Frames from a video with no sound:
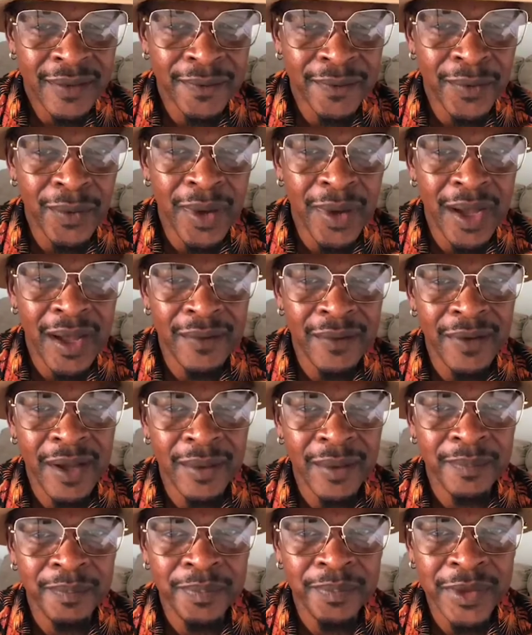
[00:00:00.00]
If you want to have
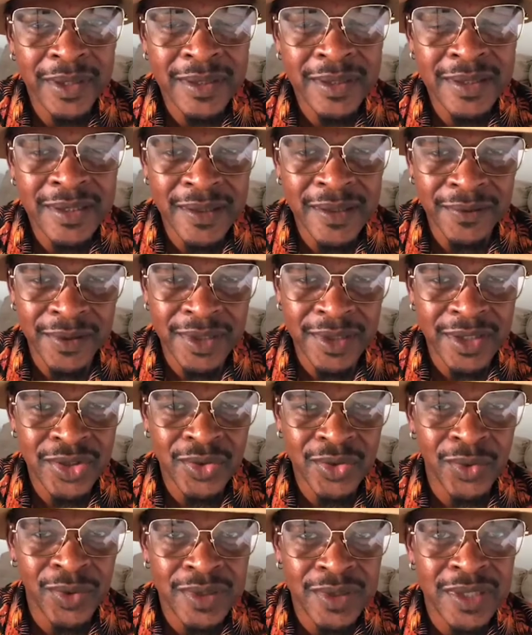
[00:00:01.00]
a civil
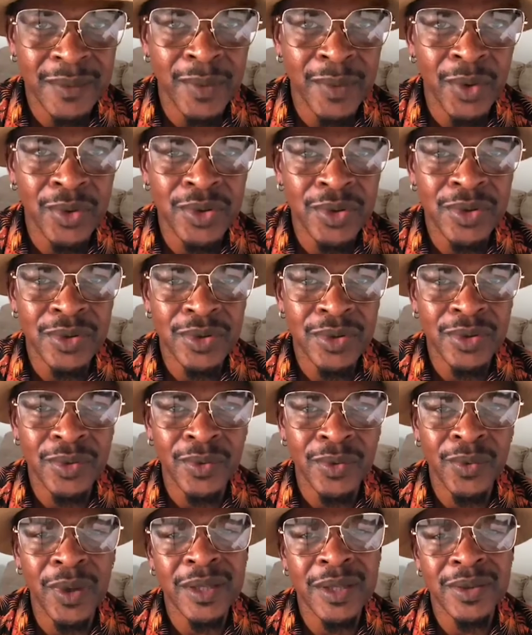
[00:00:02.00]
discourse about
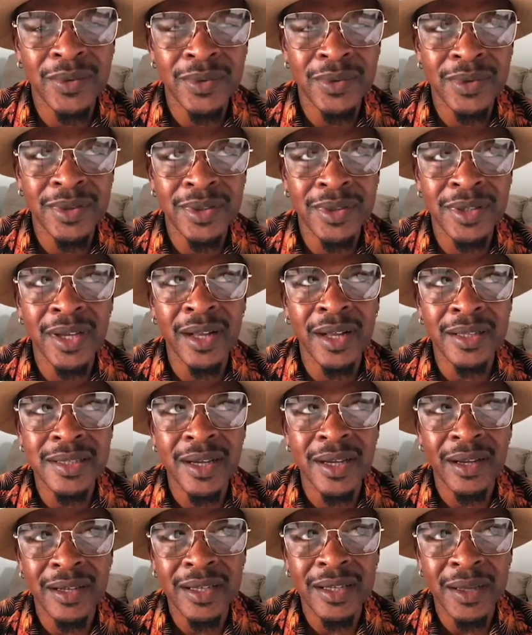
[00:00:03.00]
what y'all
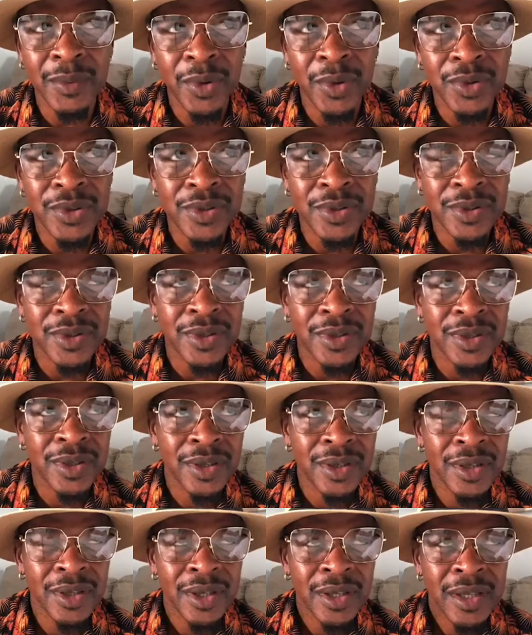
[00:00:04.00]
talking about.
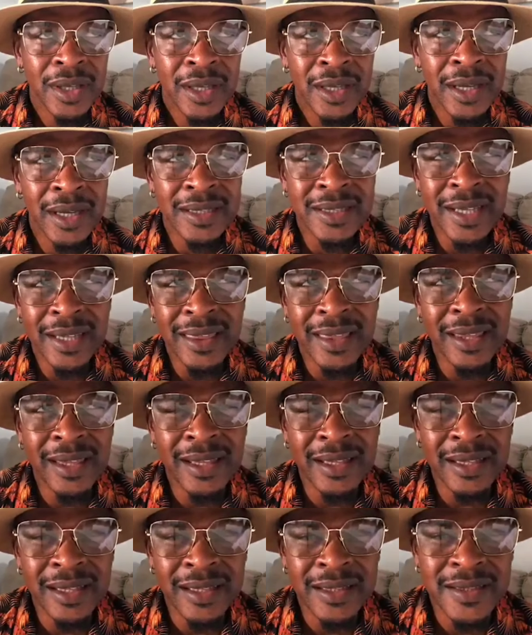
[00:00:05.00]
Because I
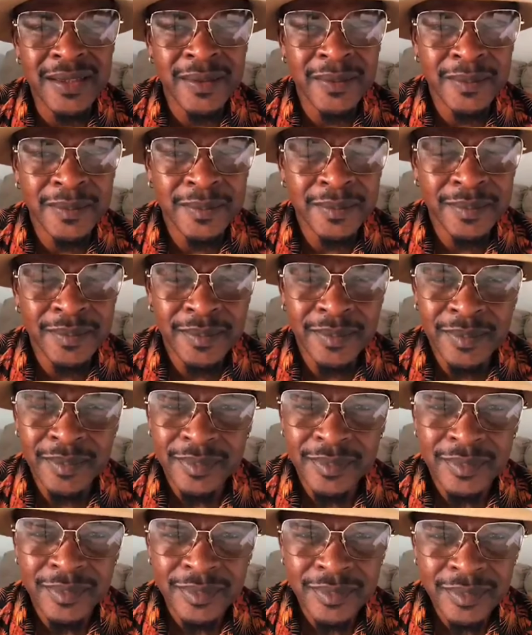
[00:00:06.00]
think it is
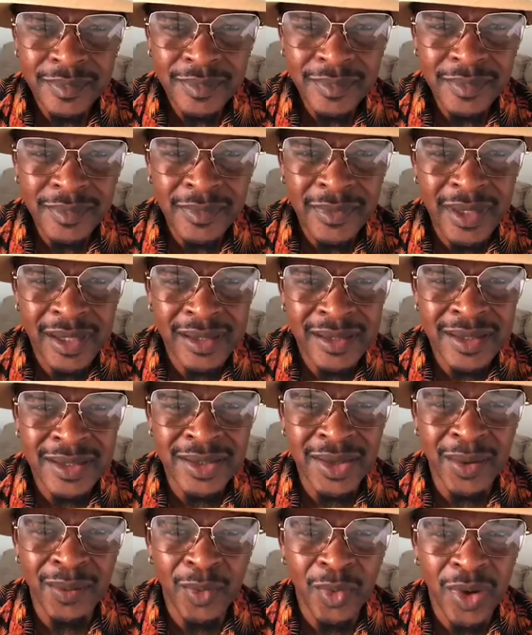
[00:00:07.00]

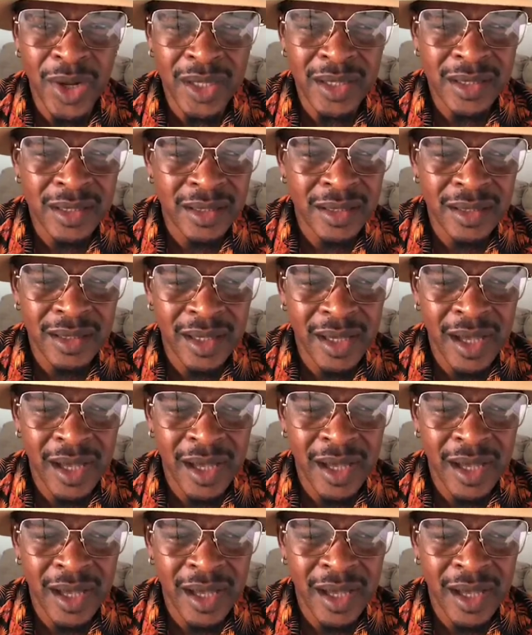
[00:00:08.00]
somewhat